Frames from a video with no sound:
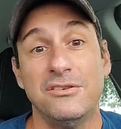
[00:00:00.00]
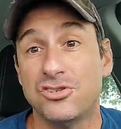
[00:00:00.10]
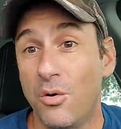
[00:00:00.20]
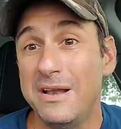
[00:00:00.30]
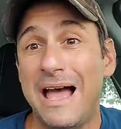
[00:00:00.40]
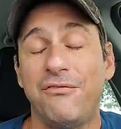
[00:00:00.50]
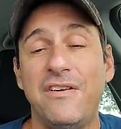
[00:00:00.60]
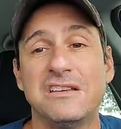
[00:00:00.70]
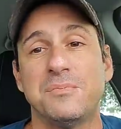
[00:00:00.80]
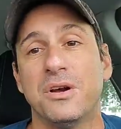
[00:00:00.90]
Join that
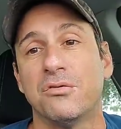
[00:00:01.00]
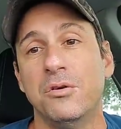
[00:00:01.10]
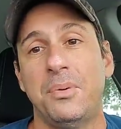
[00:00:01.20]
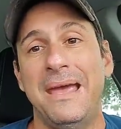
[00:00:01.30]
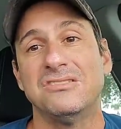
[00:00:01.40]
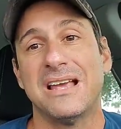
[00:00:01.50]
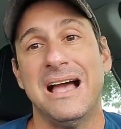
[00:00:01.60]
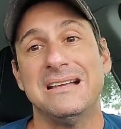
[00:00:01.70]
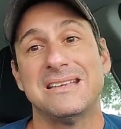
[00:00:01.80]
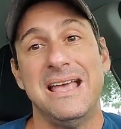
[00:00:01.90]
Facebook group page,
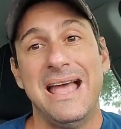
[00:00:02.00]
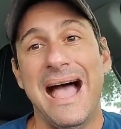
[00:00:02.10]
guys.